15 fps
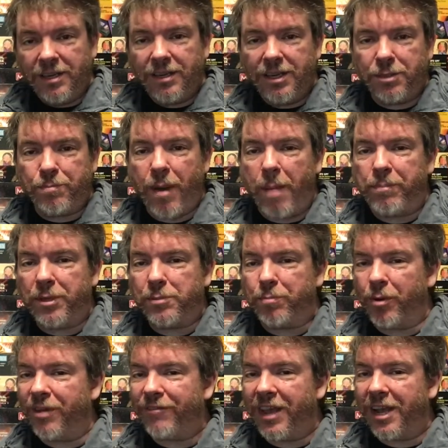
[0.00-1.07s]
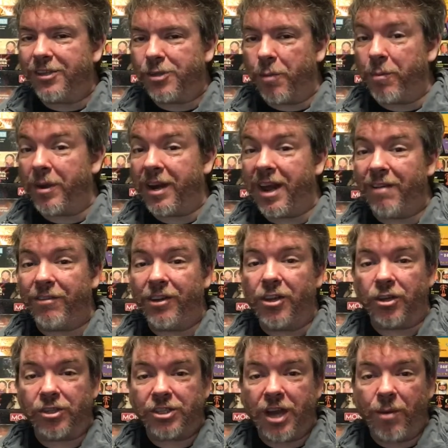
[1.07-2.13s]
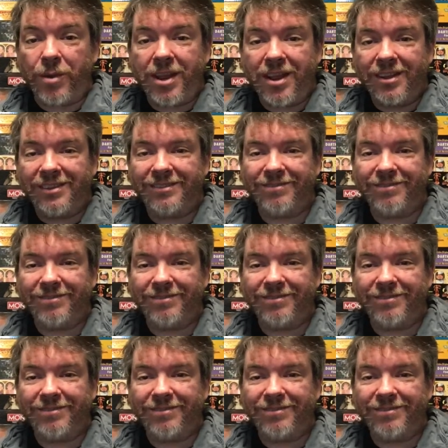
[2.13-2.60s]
Let's pop this briefcase open and have a look, shall we?